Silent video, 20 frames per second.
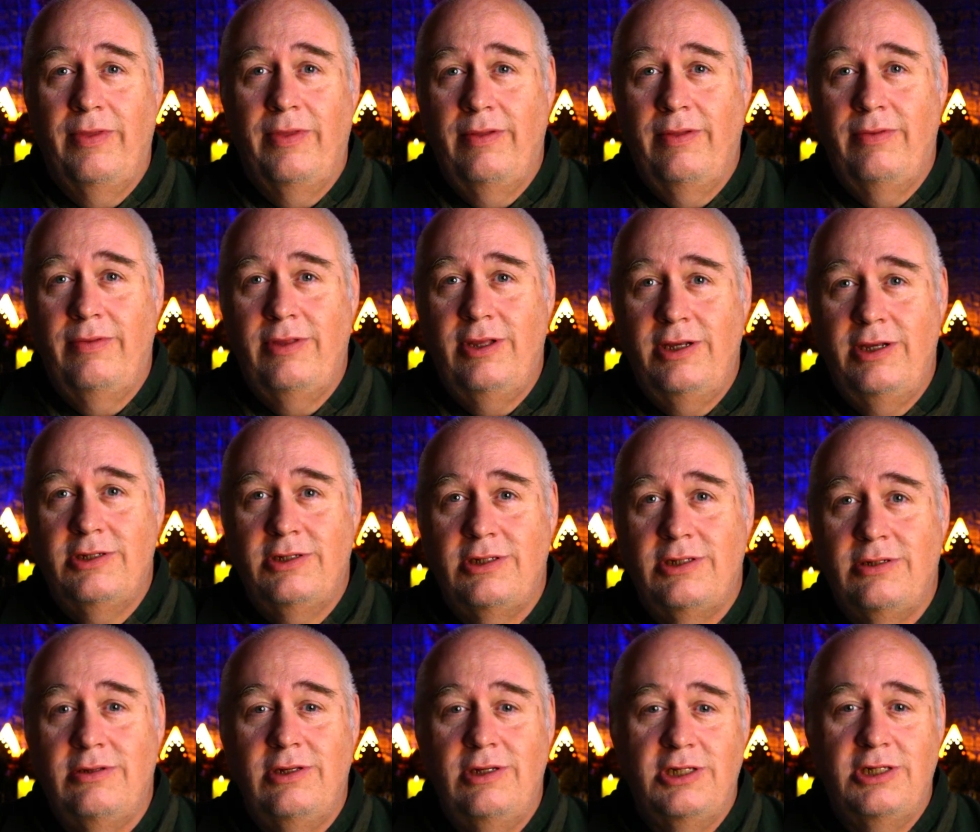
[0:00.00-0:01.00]

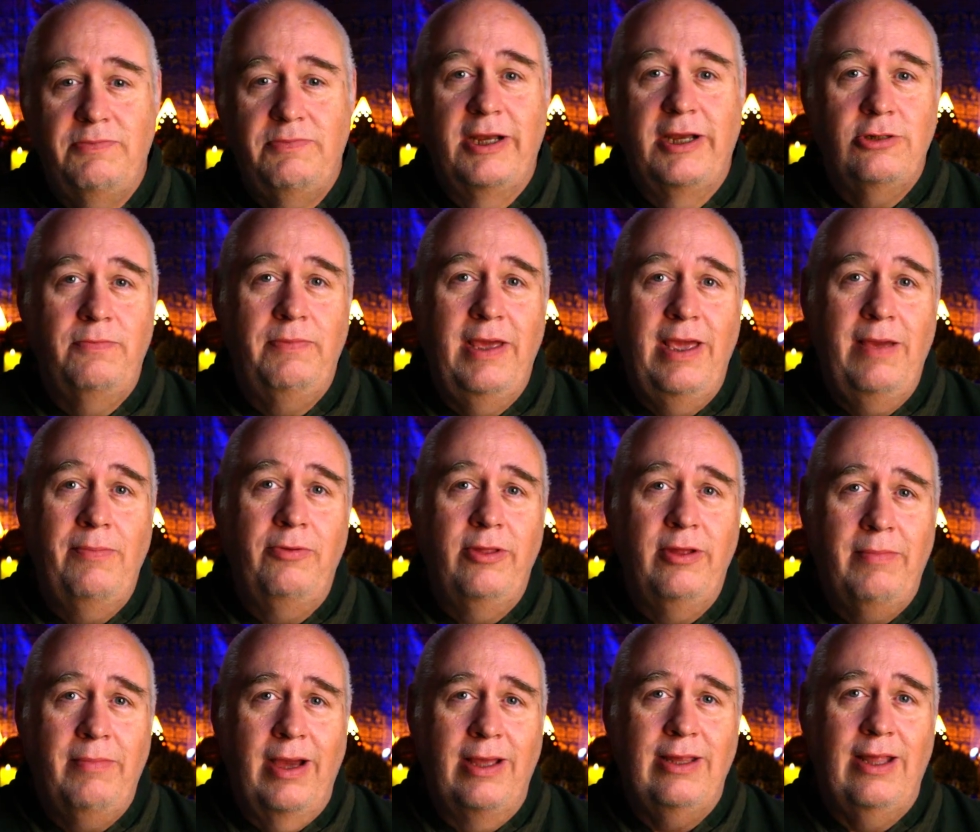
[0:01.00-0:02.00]
these special people in
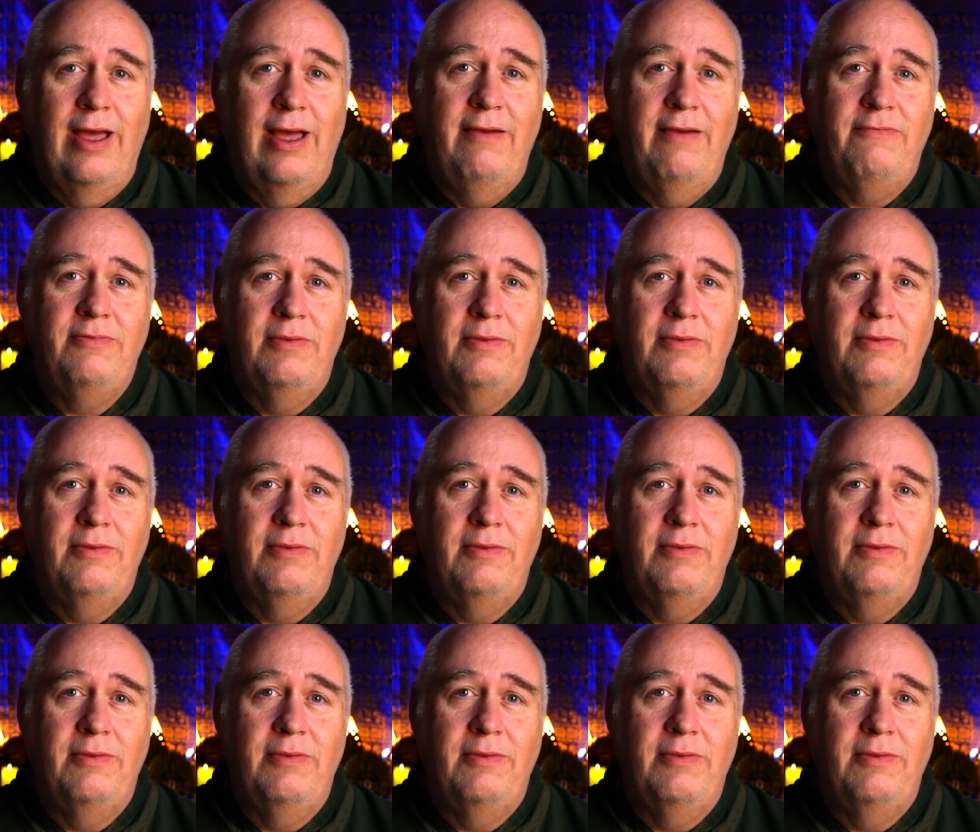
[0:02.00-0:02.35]
my life,